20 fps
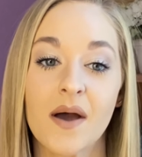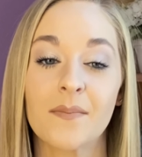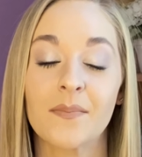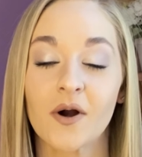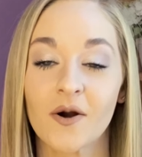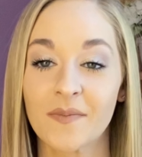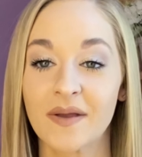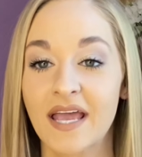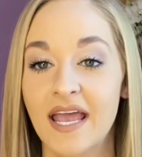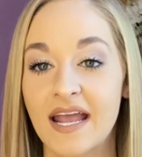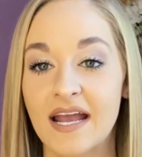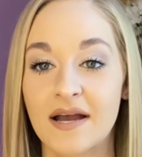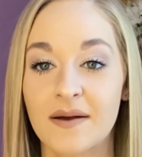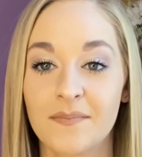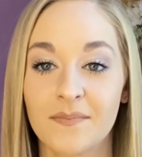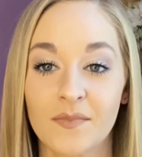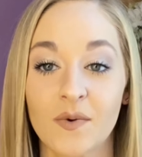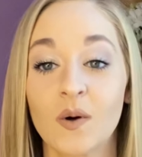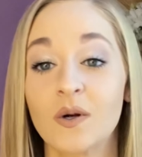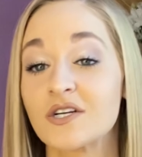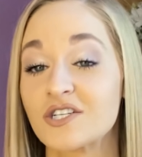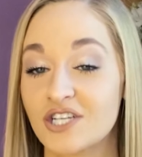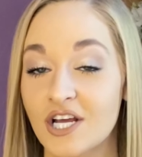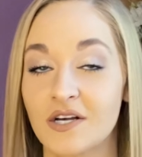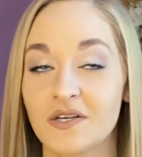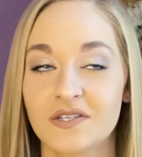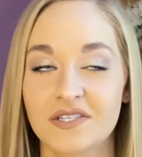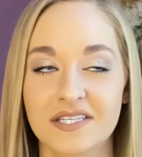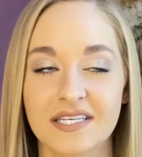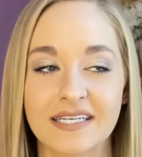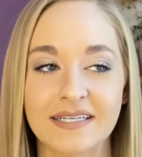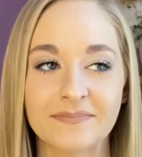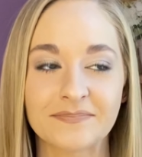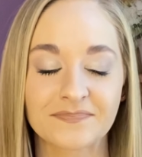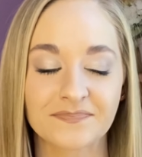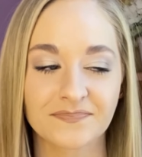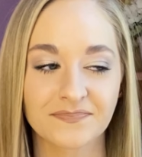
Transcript: Birmingham or Chelsea,